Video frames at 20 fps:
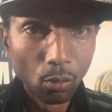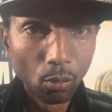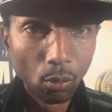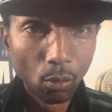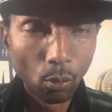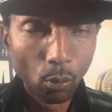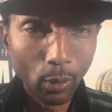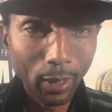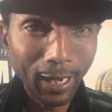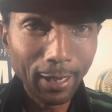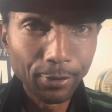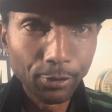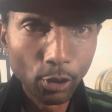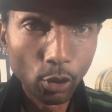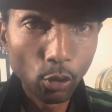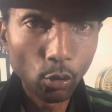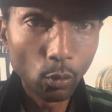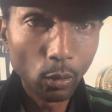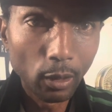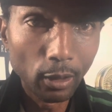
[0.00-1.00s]
What I
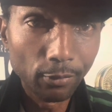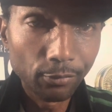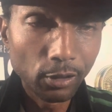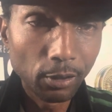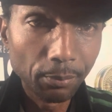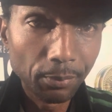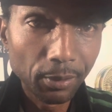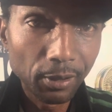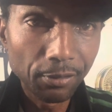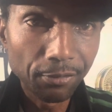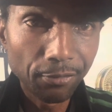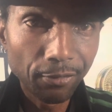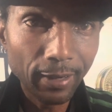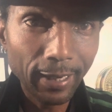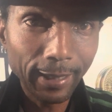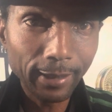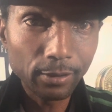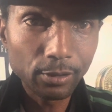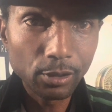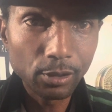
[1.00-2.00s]
know of to be
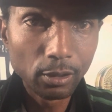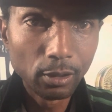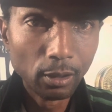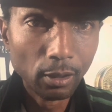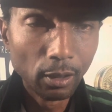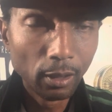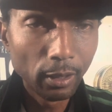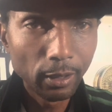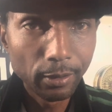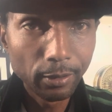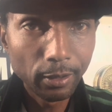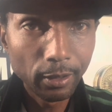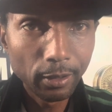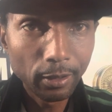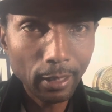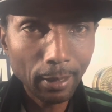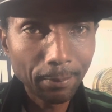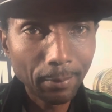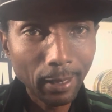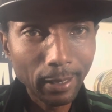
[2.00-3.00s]
facts. And then
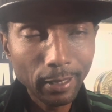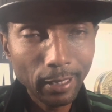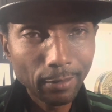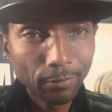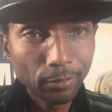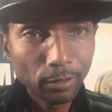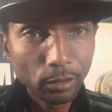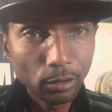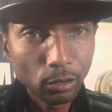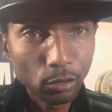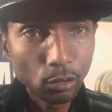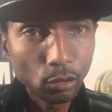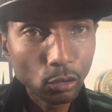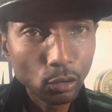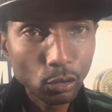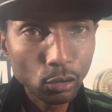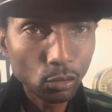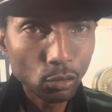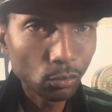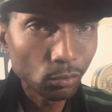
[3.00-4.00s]
I might have a
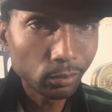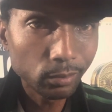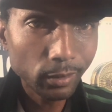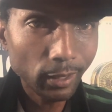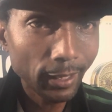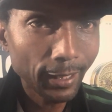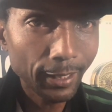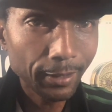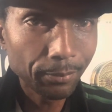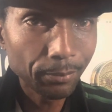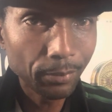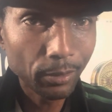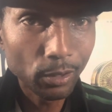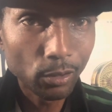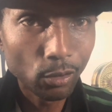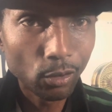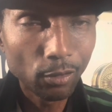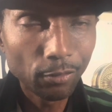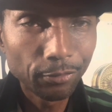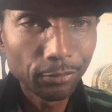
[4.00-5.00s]
little tad bit
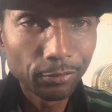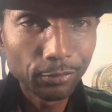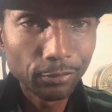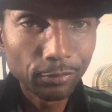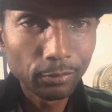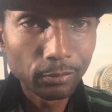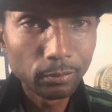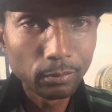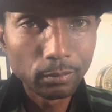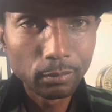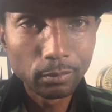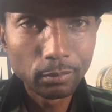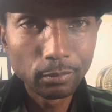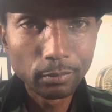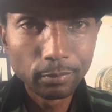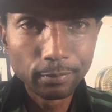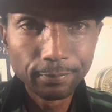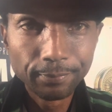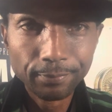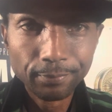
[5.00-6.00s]
off.
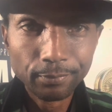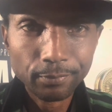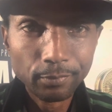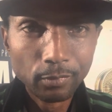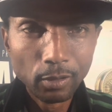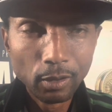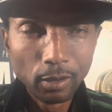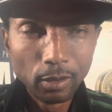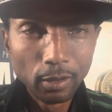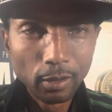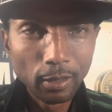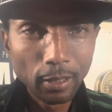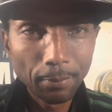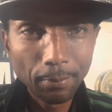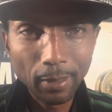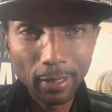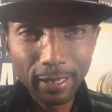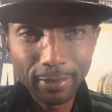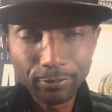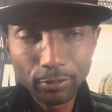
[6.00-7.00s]
I
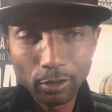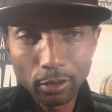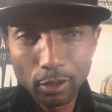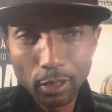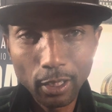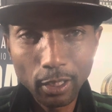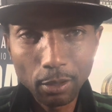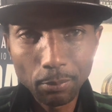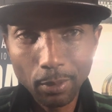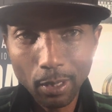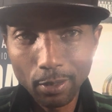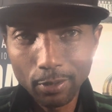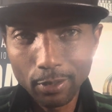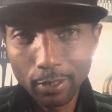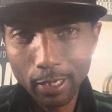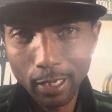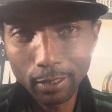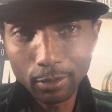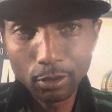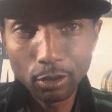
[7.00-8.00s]
might have to think about it,
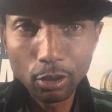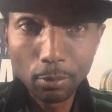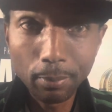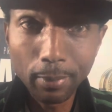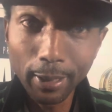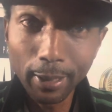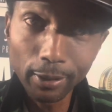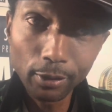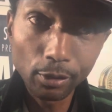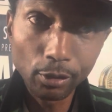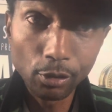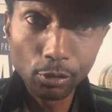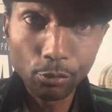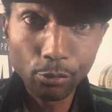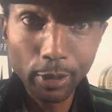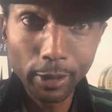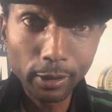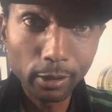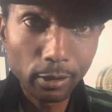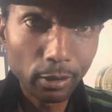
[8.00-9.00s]
and I can come back and
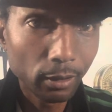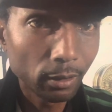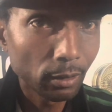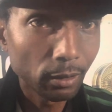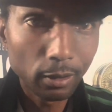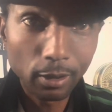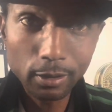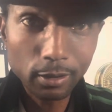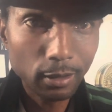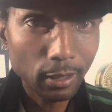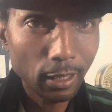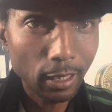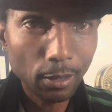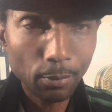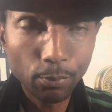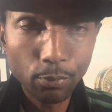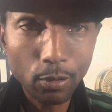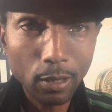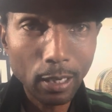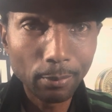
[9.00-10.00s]
correct it. That's not a
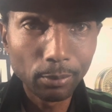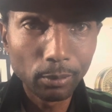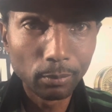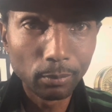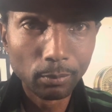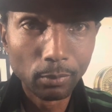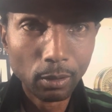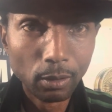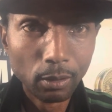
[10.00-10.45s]
problem.